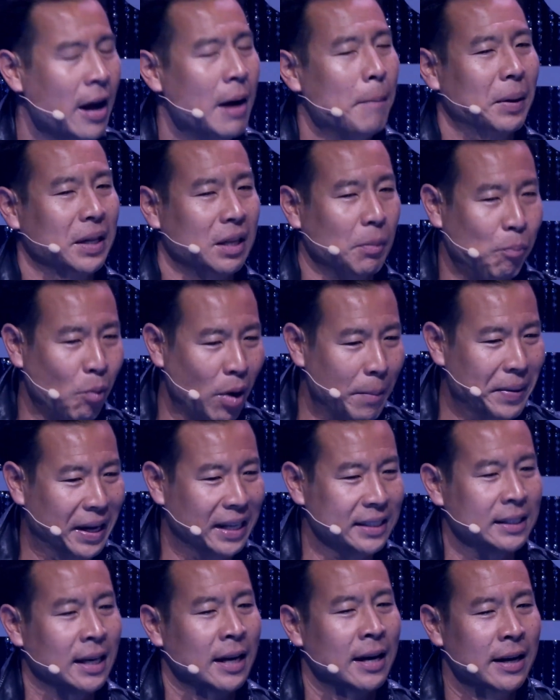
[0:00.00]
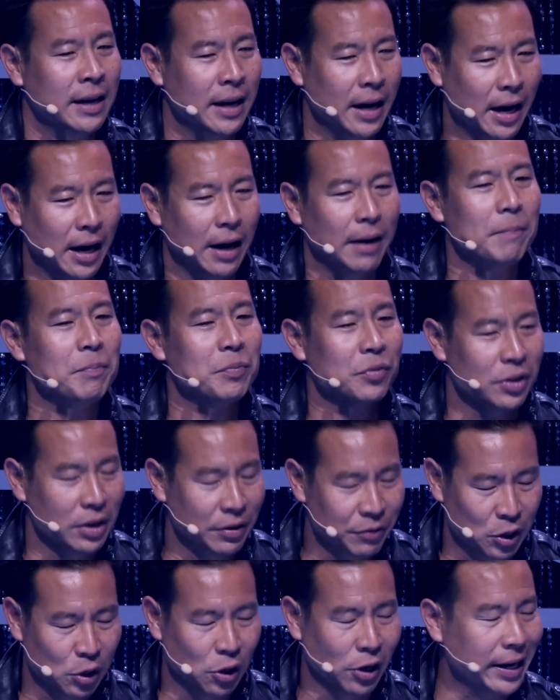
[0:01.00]
But the point being is,
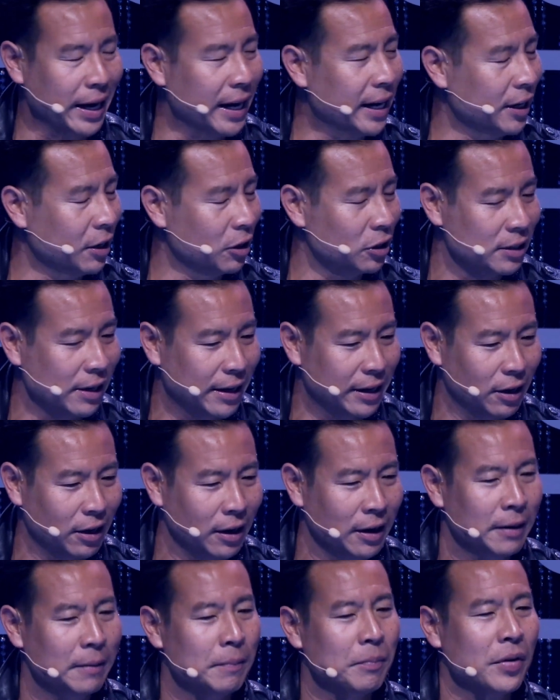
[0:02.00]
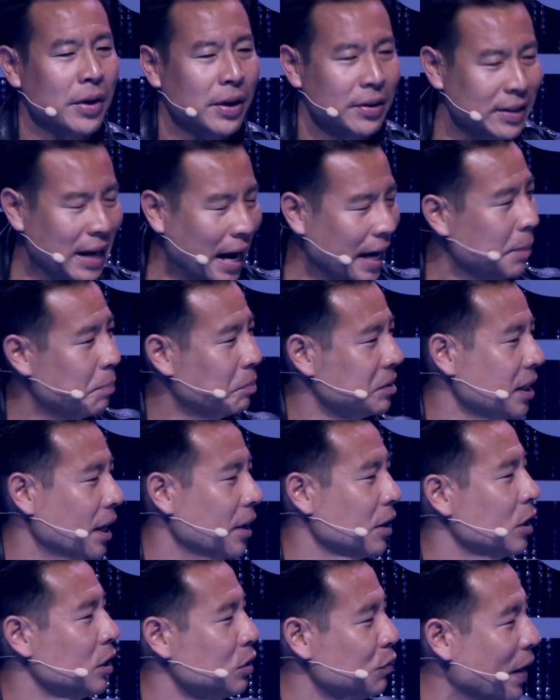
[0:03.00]
if you look 8 years later, 90%
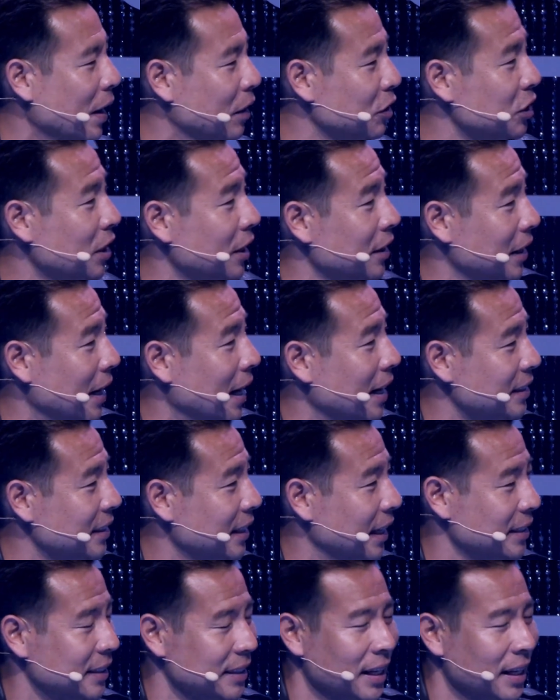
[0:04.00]
of those founders study in the United States.